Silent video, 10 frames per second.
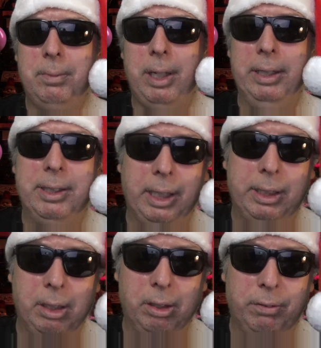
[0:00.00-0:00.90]
in
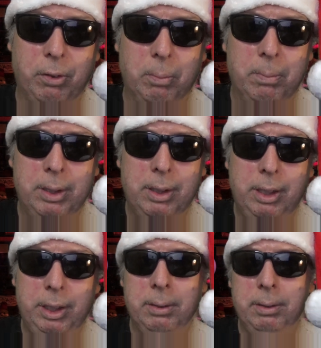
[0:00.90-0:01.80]
6-cylinder form.
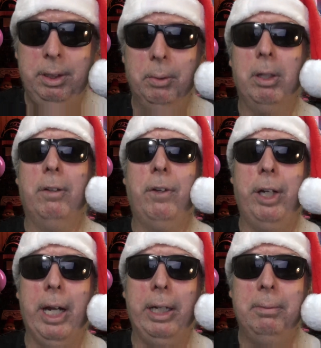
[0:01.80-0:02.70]
You want the
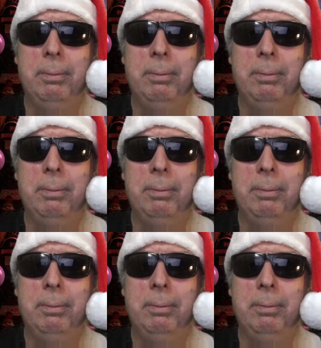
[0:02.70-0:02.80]
V8.